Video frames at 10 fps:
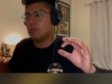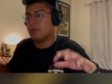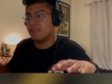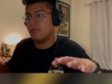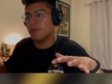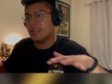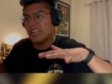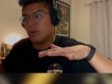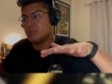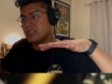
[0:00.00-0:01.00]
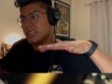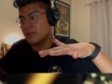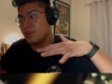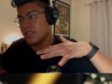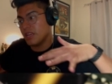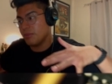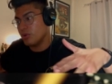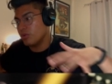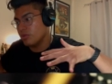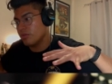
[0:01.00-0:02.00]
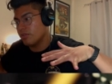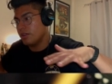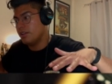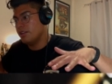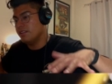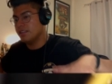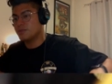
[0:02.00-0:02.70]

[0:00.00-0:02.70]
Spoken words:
maybe right now is not the money move. Let's